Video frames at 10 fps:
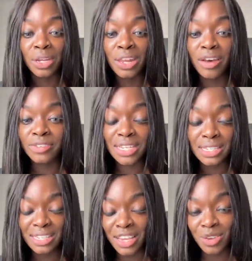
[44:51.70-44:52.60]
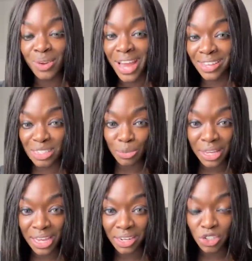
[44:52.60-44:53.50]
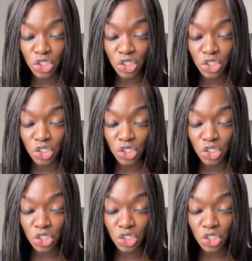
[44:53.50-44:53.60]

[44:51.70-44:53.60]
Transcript: But I would love to see you guys to begin